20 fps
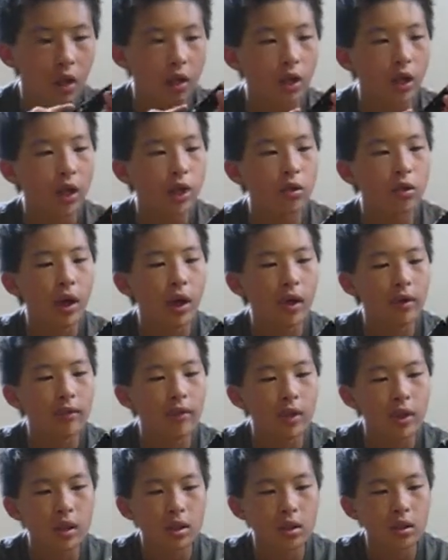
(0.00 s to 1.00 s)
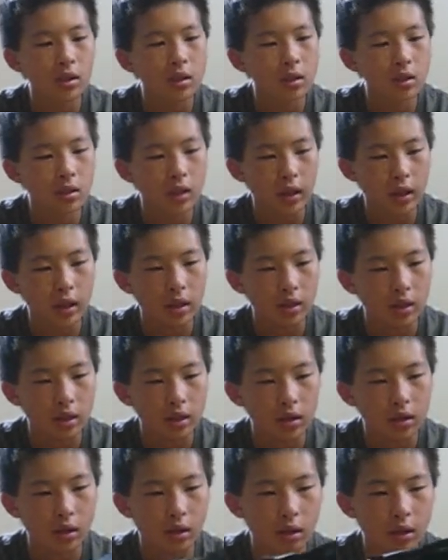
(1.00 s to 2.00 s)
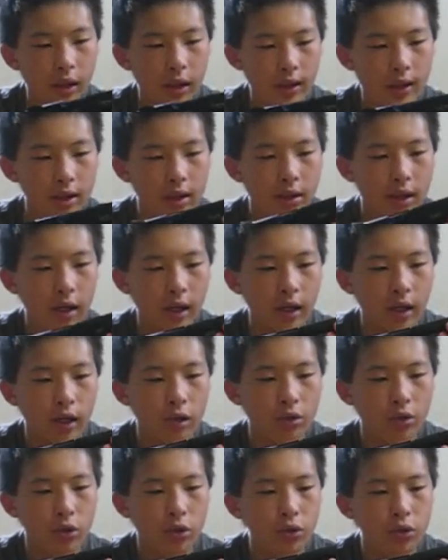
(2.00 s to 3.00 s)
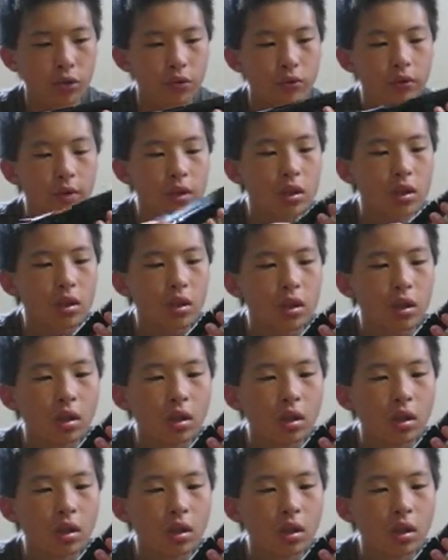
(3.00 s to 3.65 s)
Then you have these little aesthetic grooves